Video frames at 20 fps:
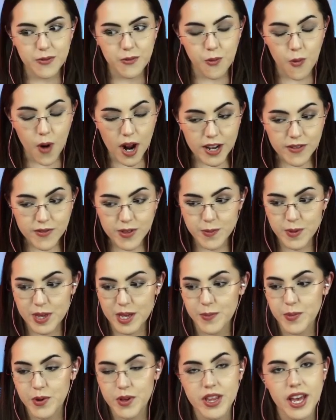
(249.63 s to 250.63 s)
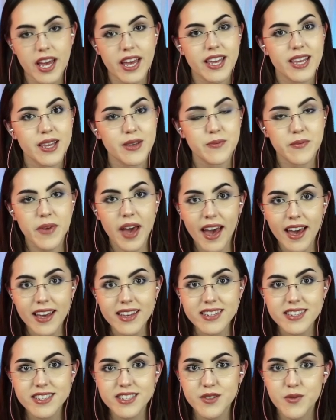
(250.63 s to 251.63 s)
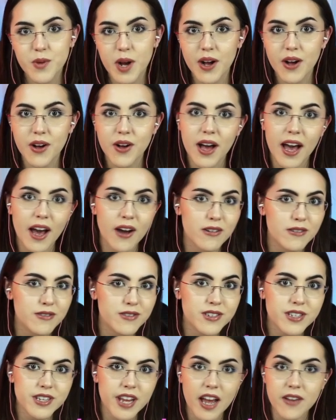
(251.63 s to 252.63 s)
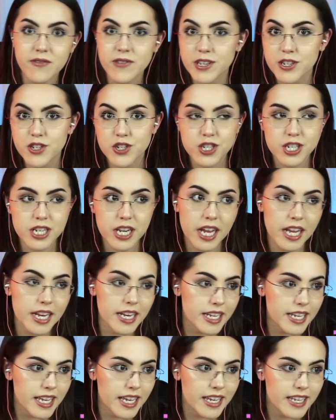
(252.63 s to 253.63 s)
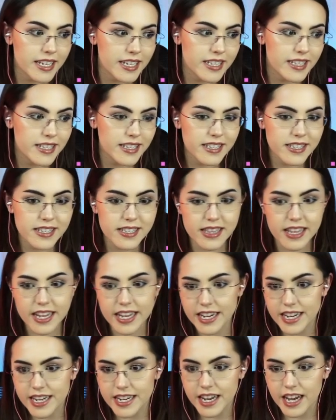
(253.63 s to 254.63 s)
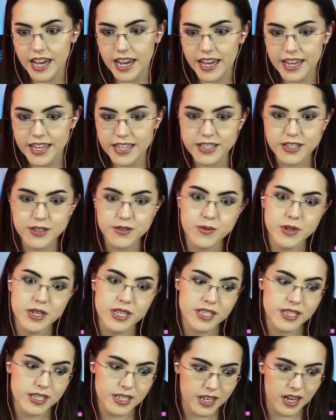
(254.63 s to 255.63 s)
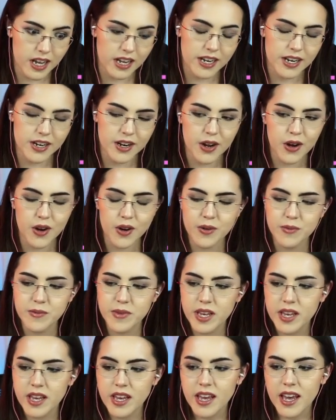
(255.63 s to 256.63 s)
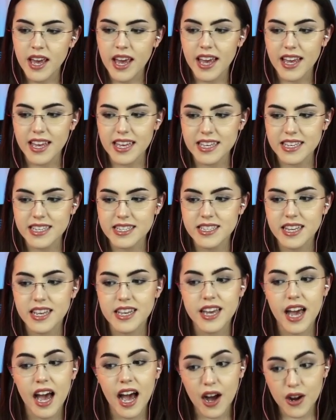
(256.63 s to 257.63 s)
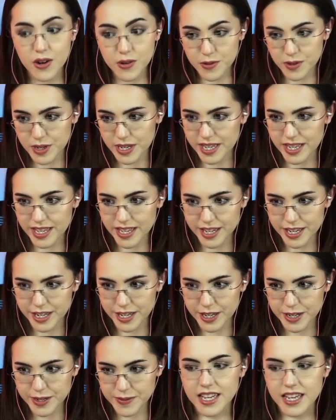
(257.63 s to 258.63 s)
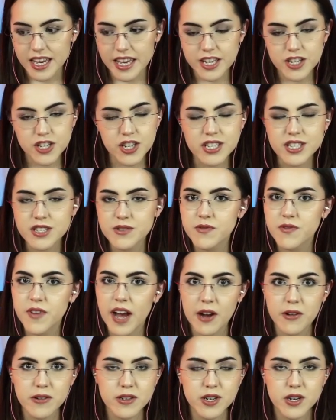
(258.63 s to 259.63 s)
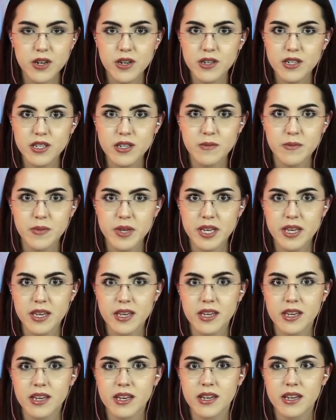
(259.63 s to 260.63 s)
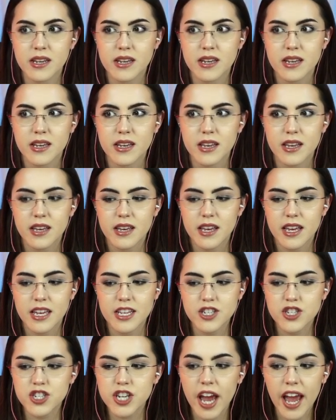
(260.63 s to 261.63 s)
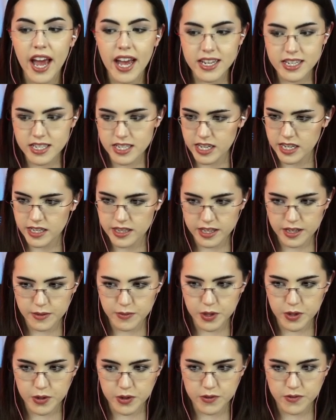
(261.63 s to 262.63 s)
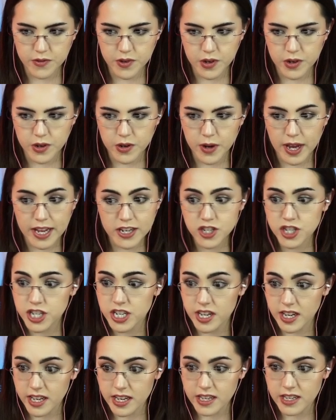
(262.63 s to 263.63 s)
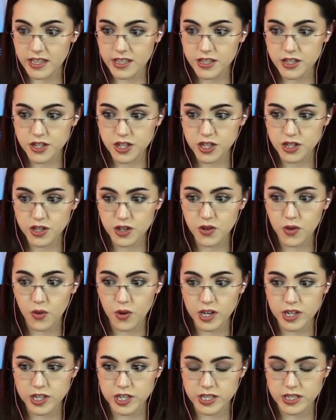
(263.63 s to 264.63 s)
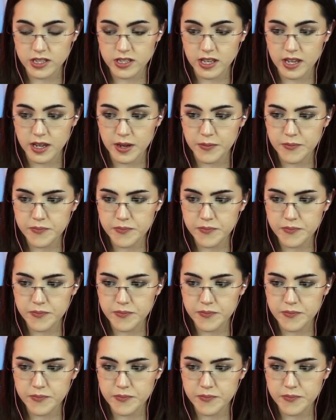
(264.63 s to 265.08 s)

one of the people that he met while out having shenanigans late at night when he's not at home is Cowrie here. He just found her to be enchantingly beautiful, and she's a gorgeous sim.